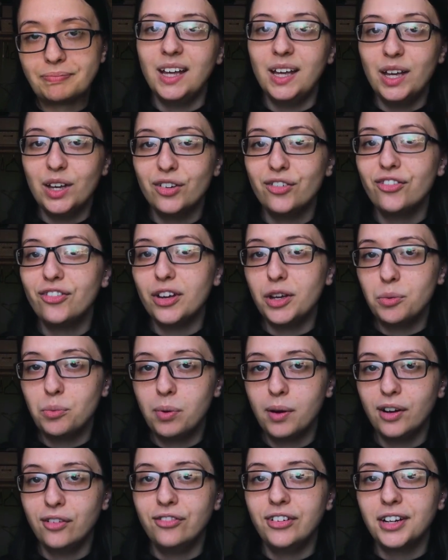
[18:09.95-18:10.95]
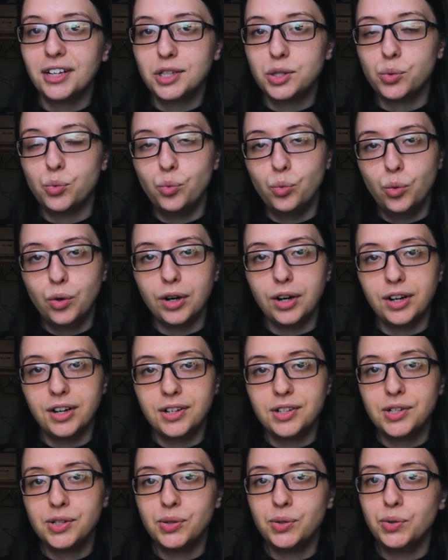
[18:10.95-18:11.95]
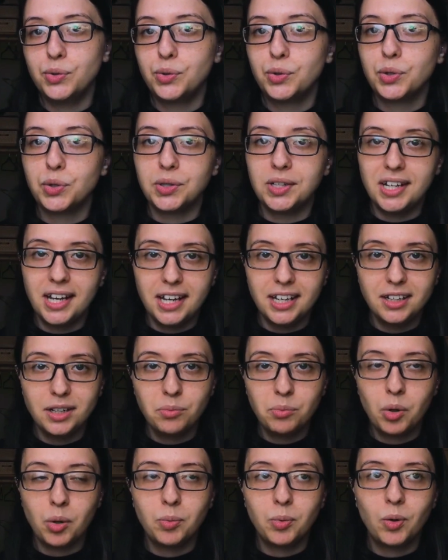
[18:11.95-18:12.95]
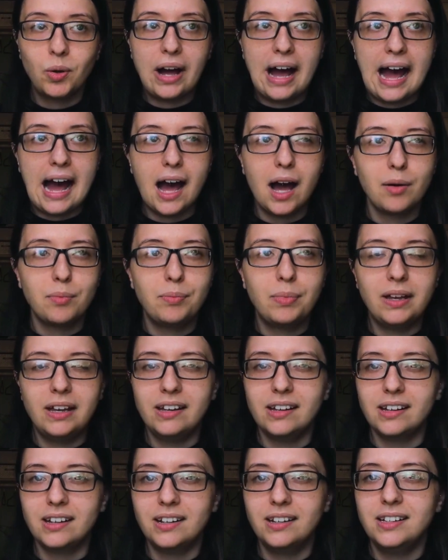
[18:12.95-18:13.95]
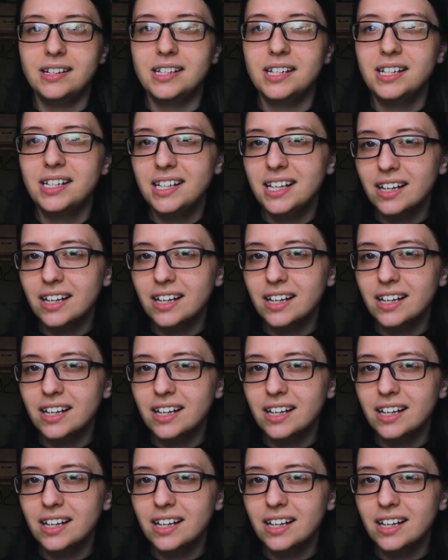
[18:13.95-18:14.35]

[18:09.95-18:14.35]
If Imperfect were to create a mobile app and